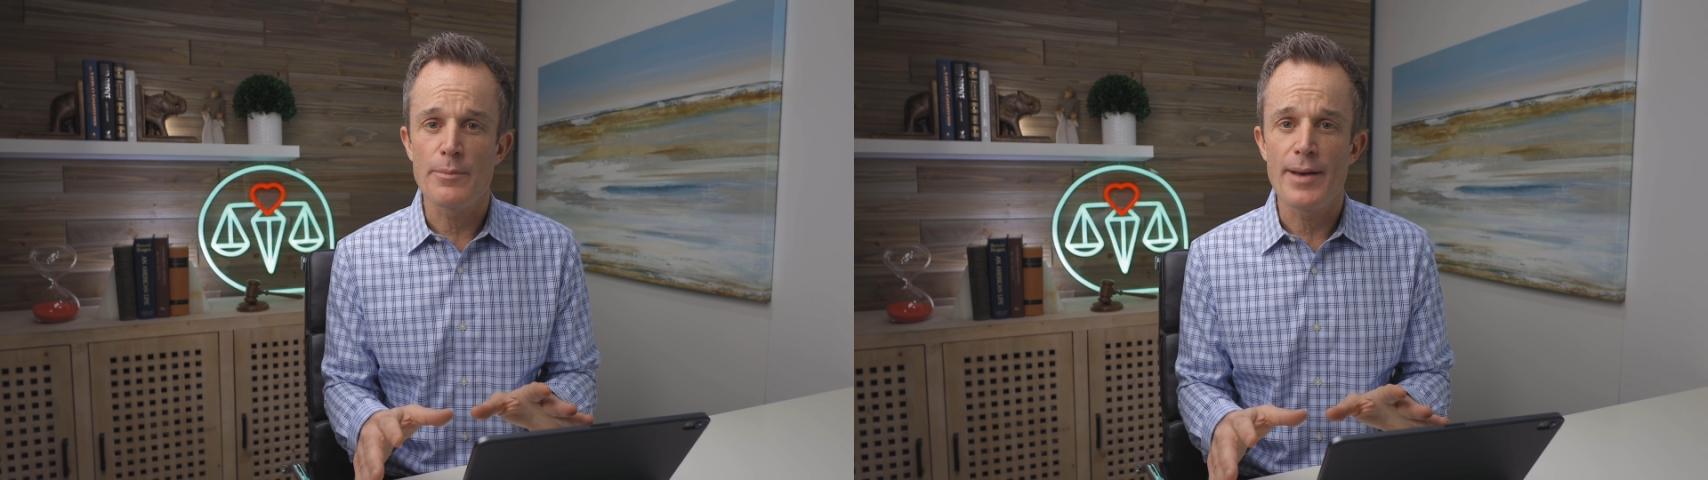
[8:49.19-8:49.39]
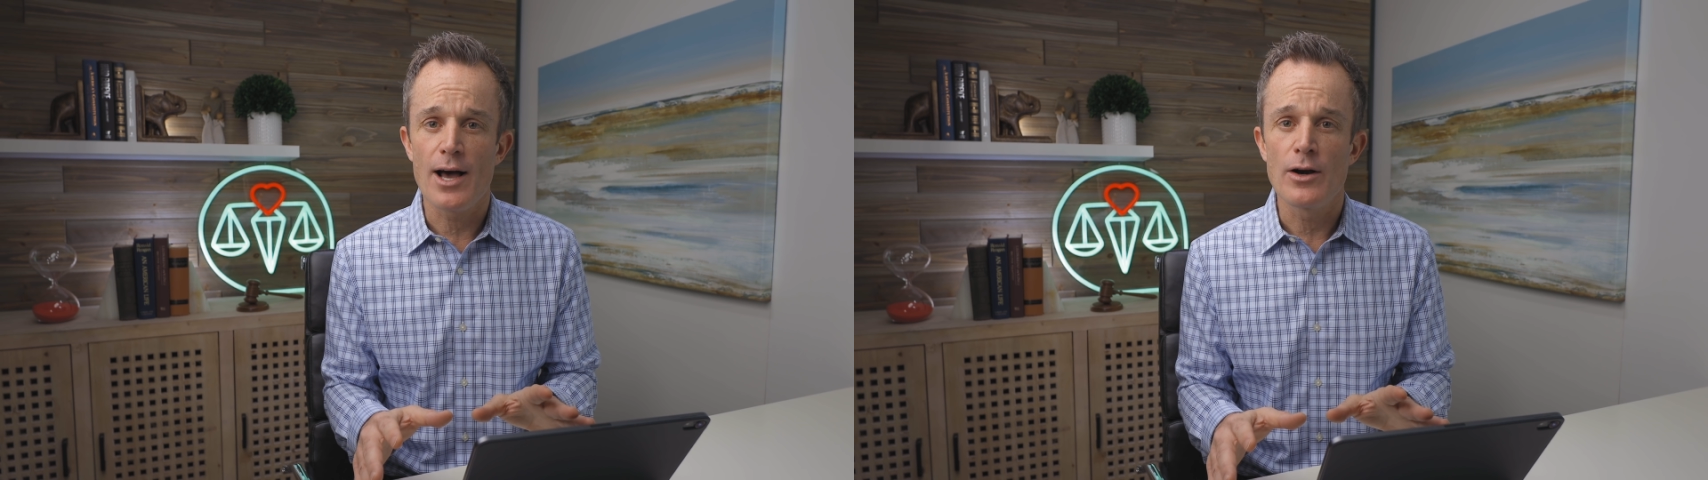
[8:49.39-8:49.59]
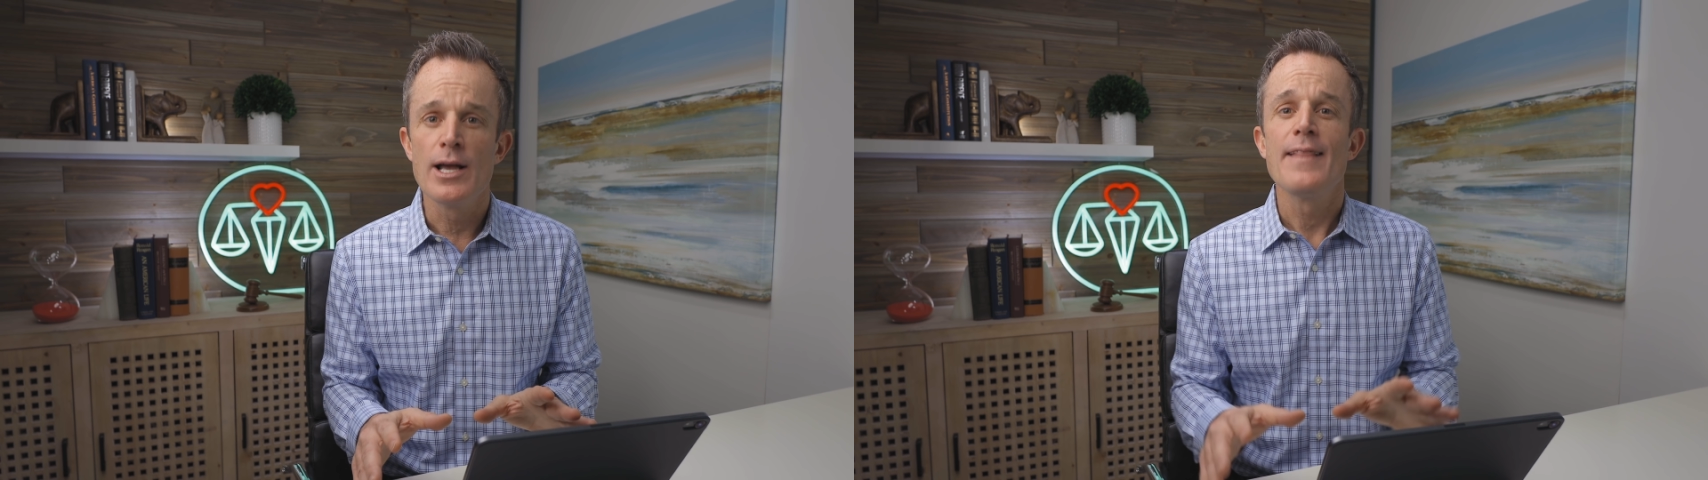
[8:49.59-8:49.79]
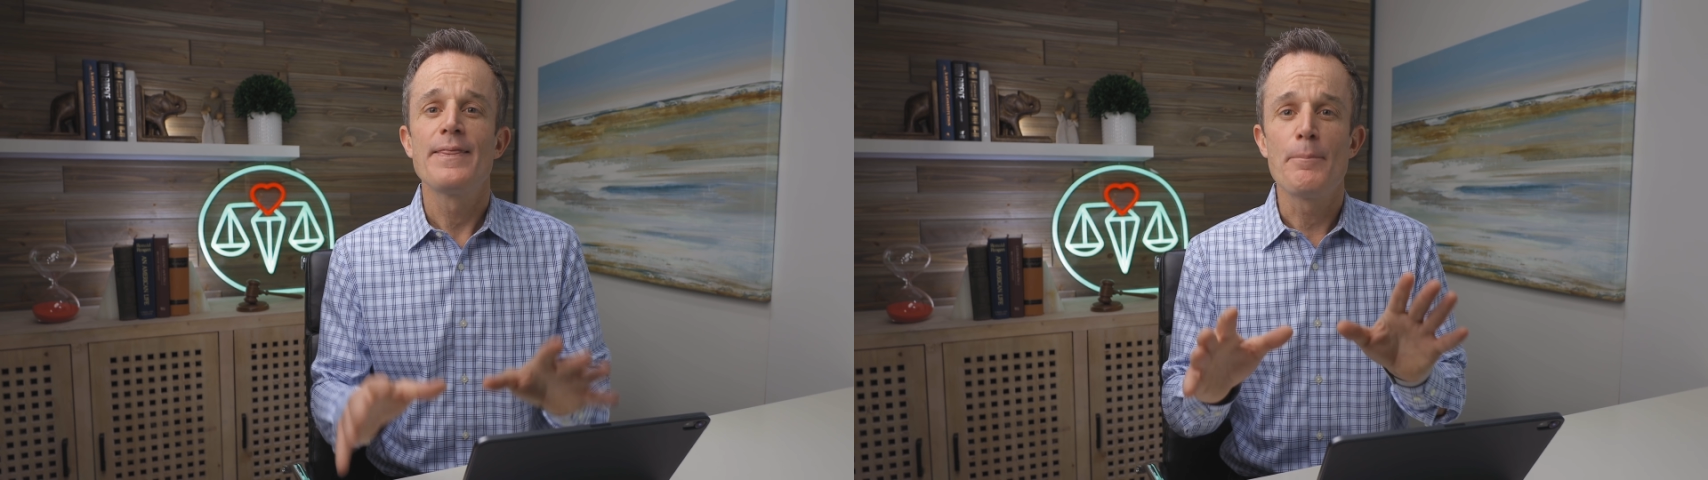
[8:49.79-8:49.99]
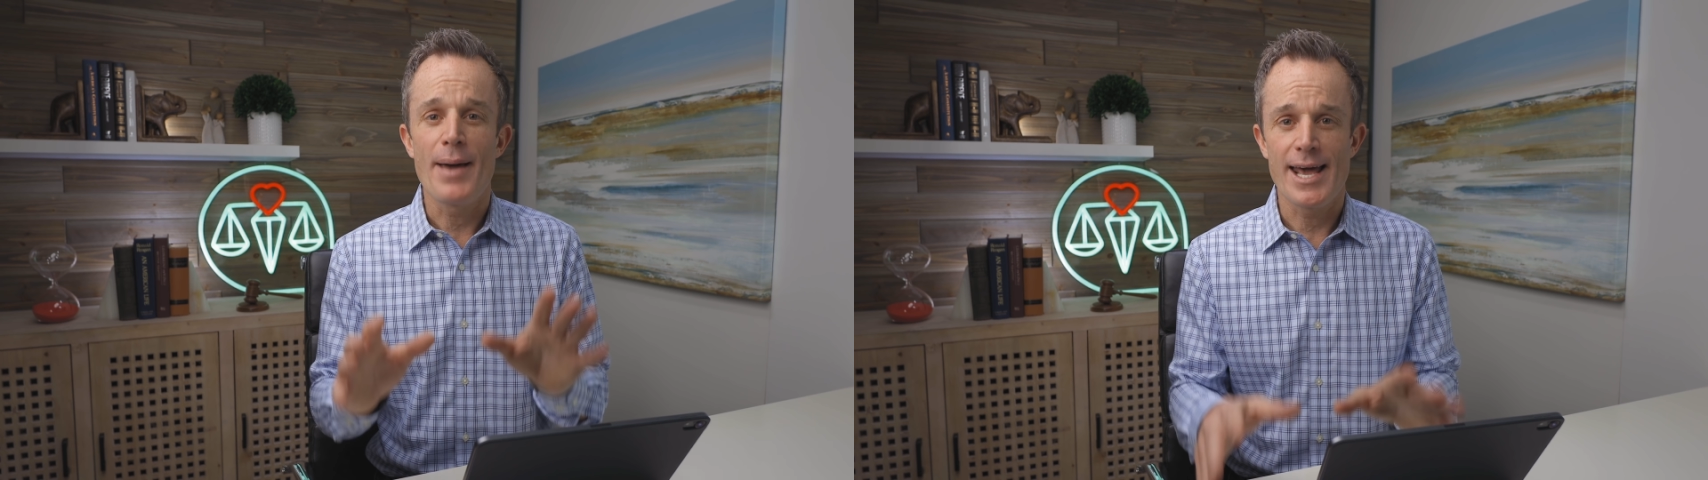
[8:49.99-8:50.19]
about
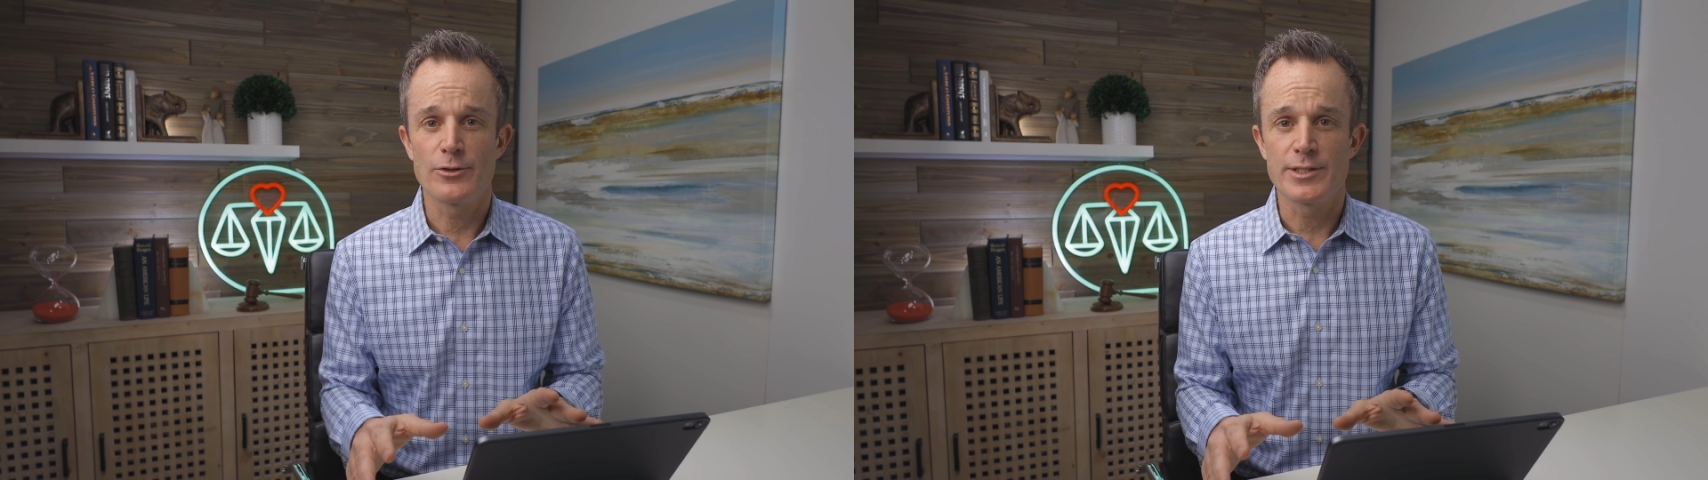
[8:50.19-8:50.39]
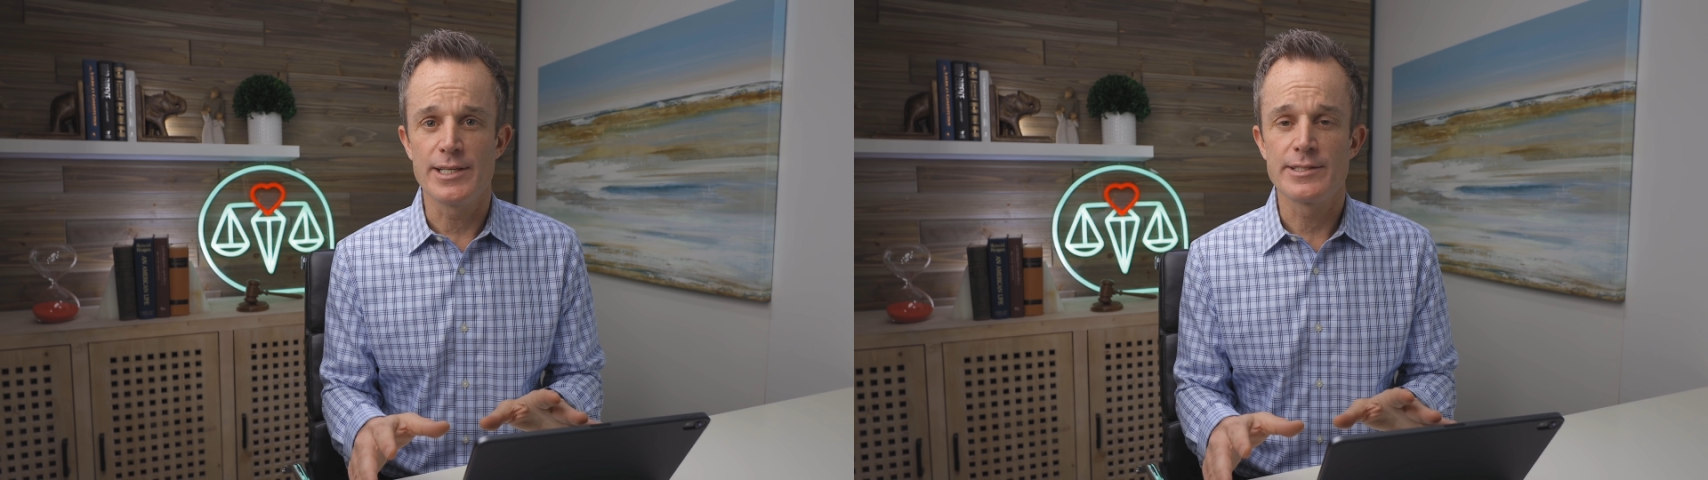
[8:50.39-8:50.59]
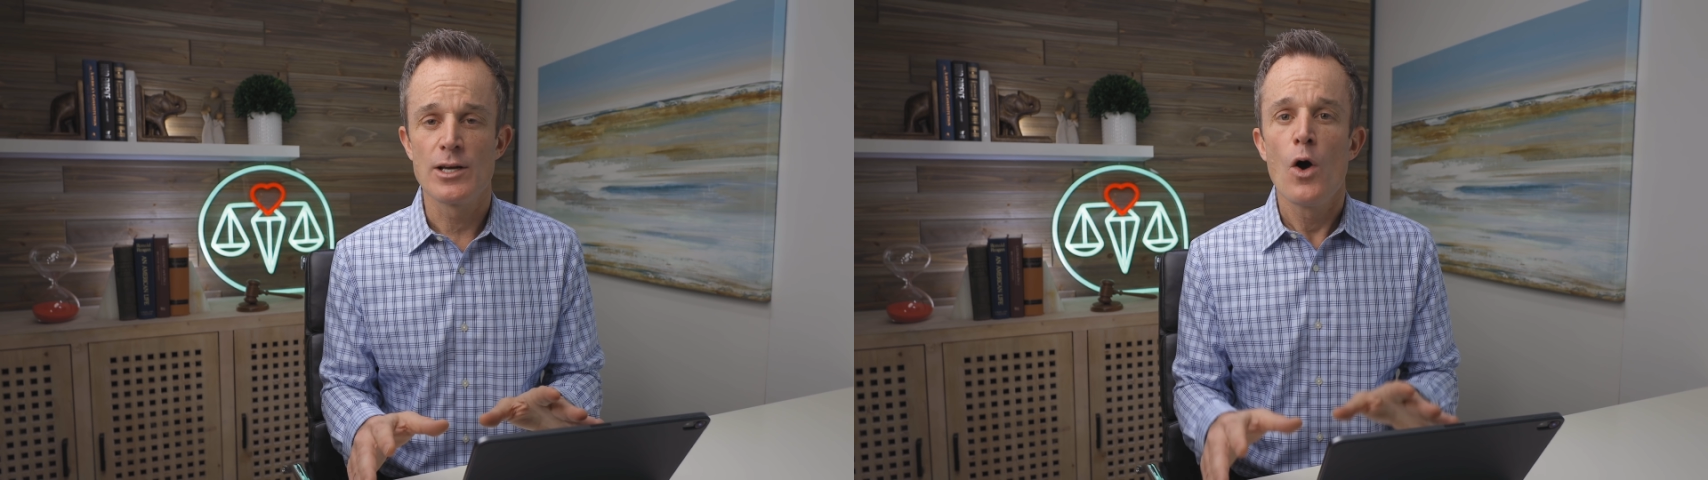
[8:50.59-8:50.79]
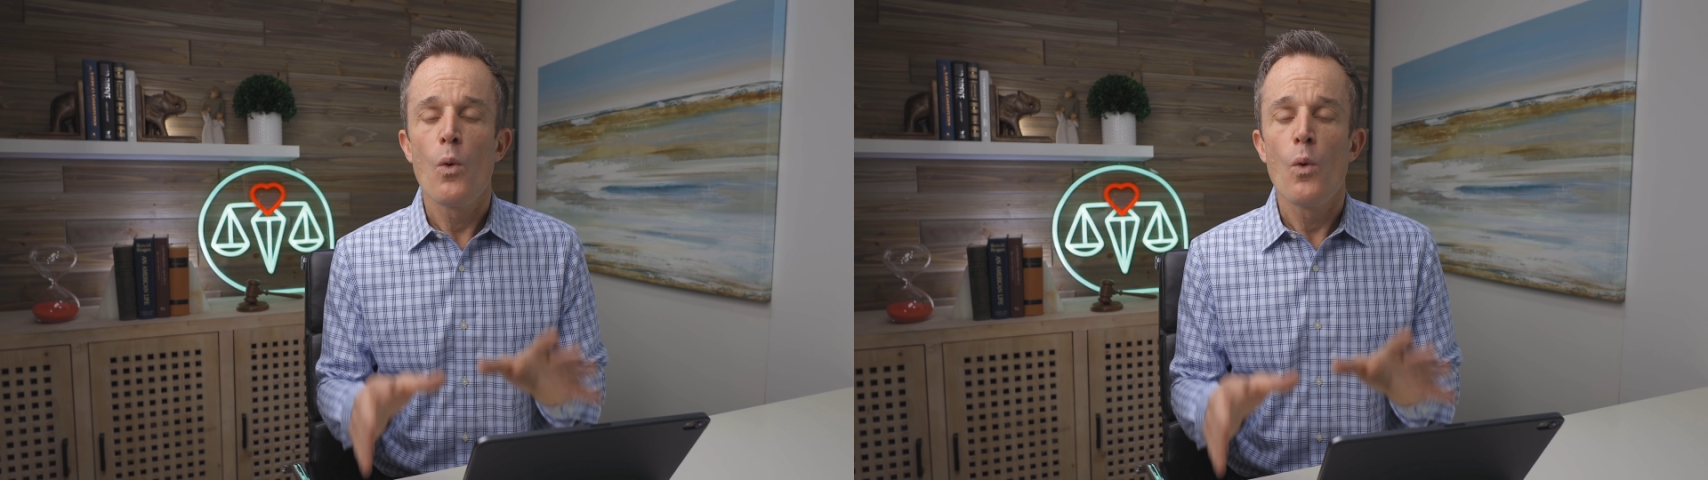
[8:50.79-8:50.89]
the penalties.